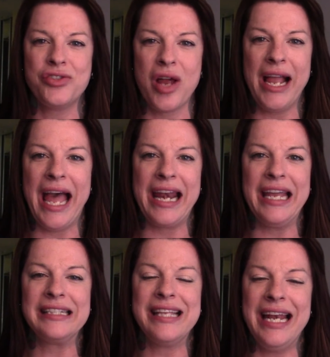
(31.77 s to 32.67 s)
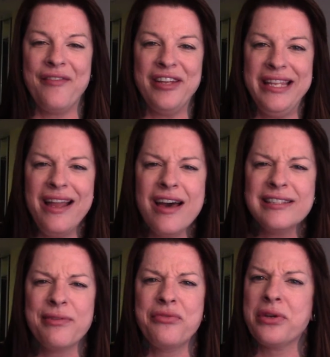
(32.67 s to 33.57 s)
drug addicts, and everything
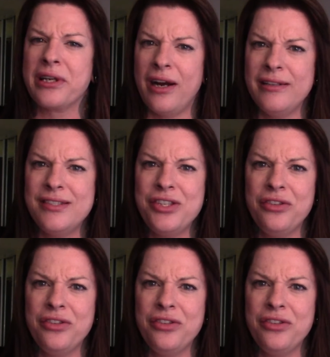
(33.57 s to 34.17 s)
else with regards